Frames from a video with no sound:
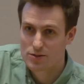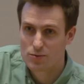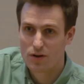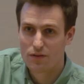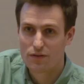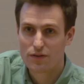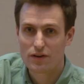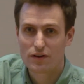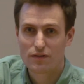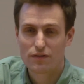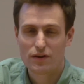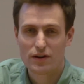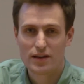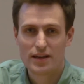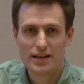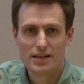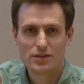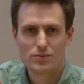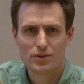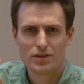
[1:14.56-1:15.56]
as well for
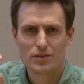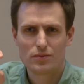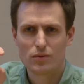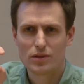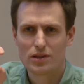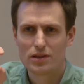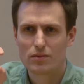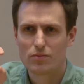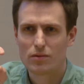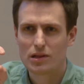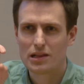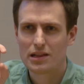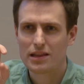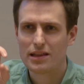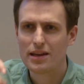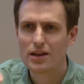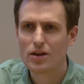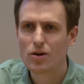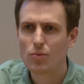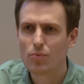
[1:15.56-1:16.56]
kids with
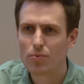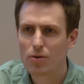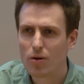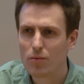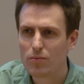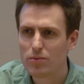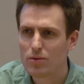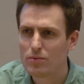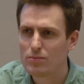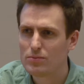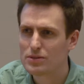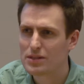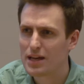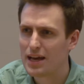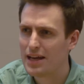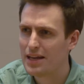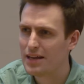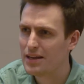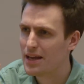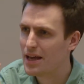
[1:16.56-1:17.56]
clinical problems
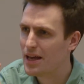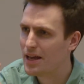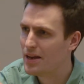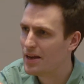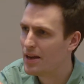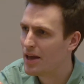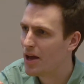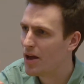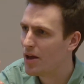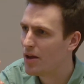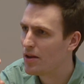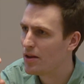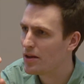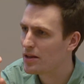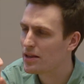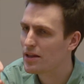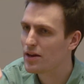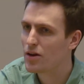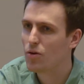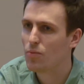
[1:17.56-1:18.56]
and
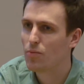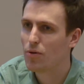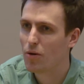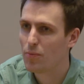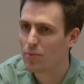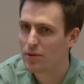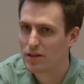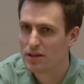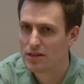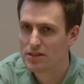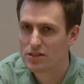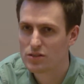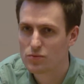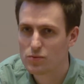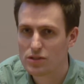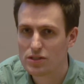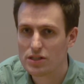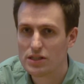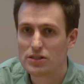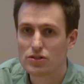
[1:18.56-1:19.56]
clinical populations,
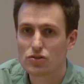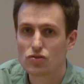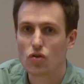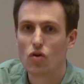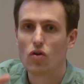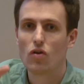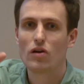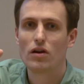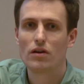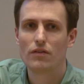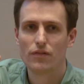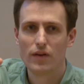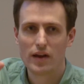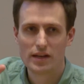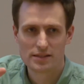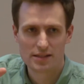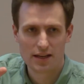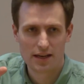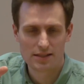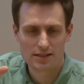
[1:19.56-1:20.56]
we see stronger
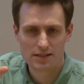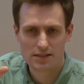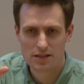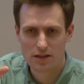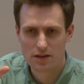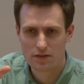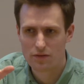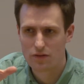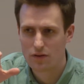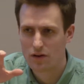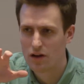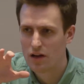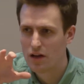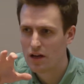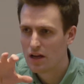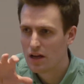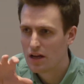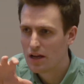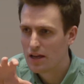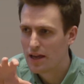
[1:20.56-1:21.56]
effect sizes than for
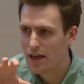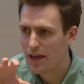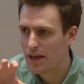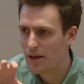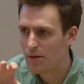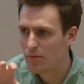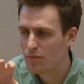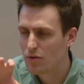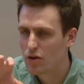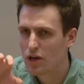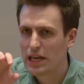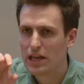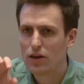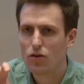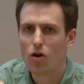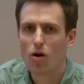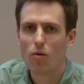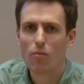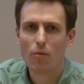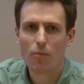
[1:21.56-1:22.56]
kind of
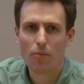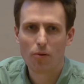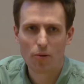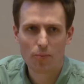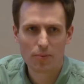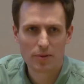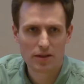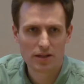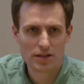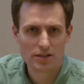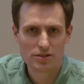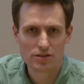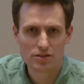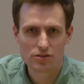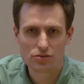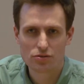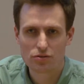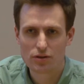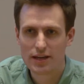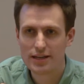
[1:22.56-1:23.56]
normal
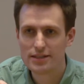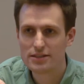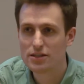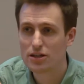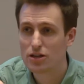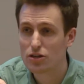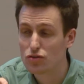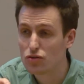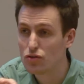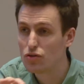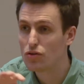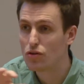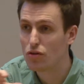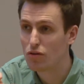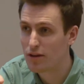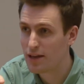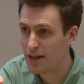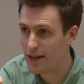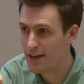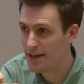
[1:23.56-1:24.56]
populations. So kids that are doing
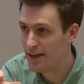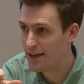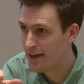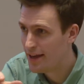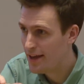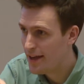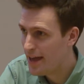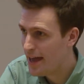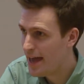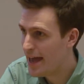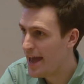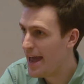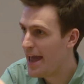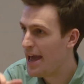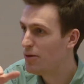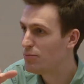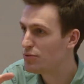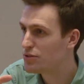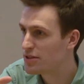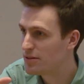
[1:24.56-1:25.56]
okay, it
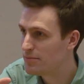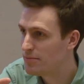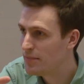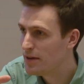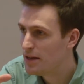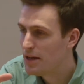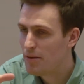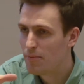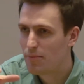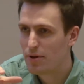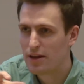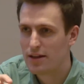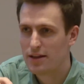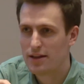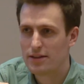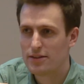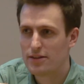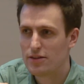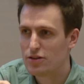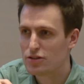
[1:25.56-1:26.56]
helps them, but
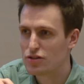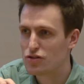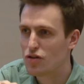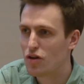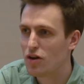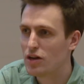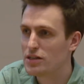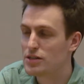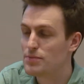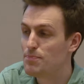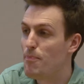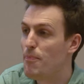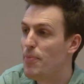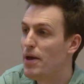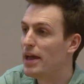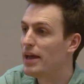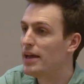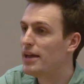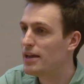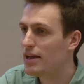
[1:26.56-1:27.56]
there's not as
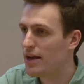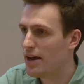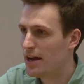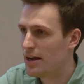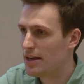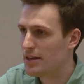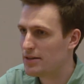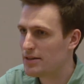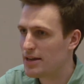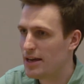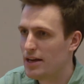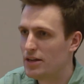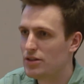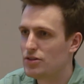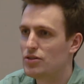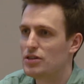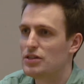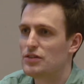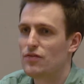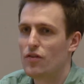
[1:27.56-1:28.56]
big a kind of
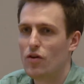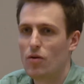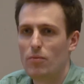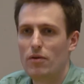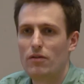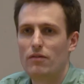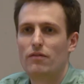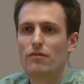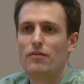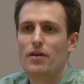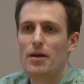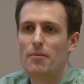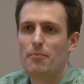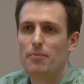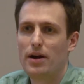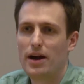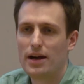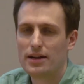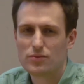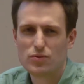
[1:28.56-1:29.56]
transformative
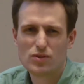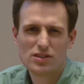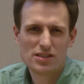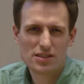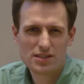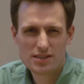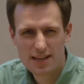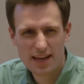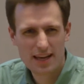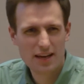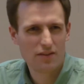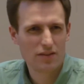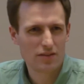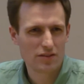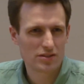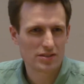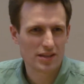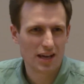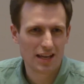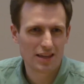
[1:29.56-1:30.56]
impact, which is kind of
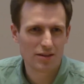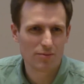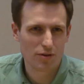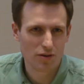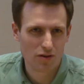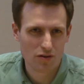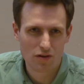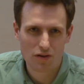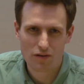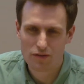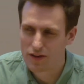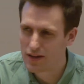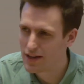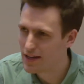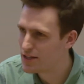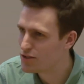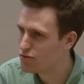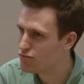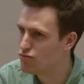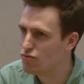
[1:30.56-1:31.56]
understandable. You know, if a
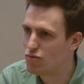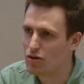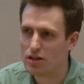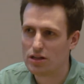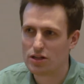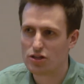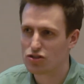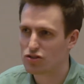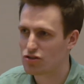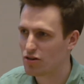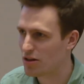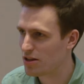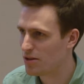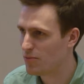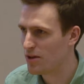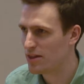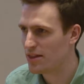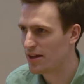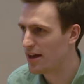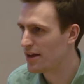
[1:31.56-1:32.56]
kid's really struggling
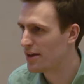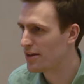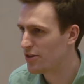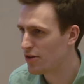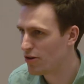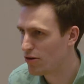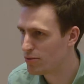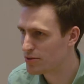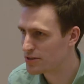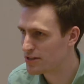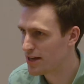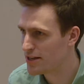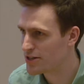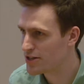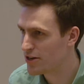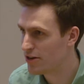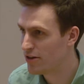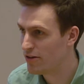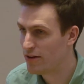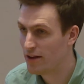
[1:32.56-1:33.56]
with anger, they're always
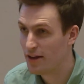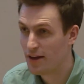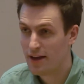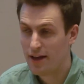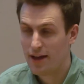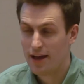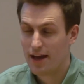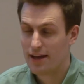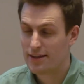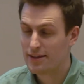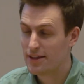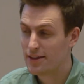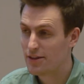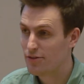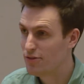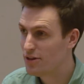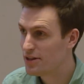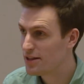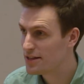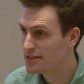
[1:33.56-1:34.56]
lashing out, and then they
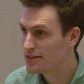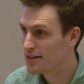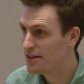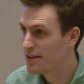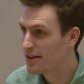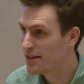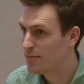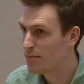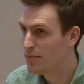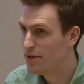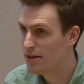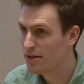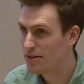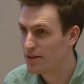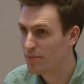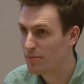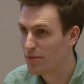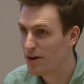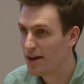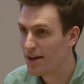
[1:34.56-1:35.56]
realise that they can be in
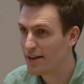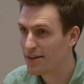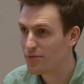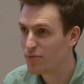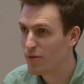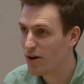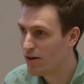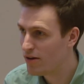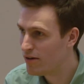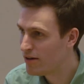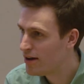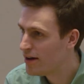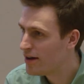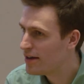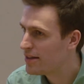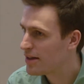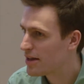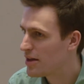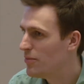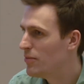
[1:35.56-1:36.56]
their breath, well,
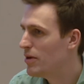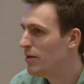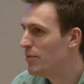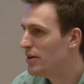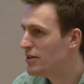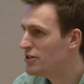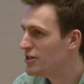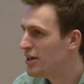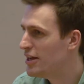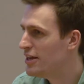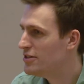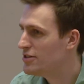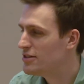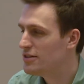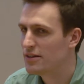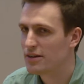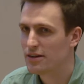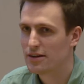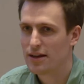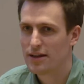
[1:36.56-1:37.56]
there can be a big change
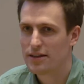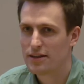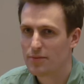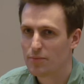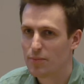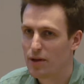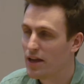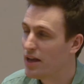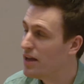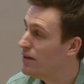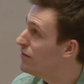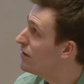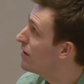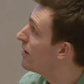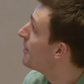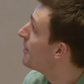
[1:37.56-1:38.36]
in their behaviour.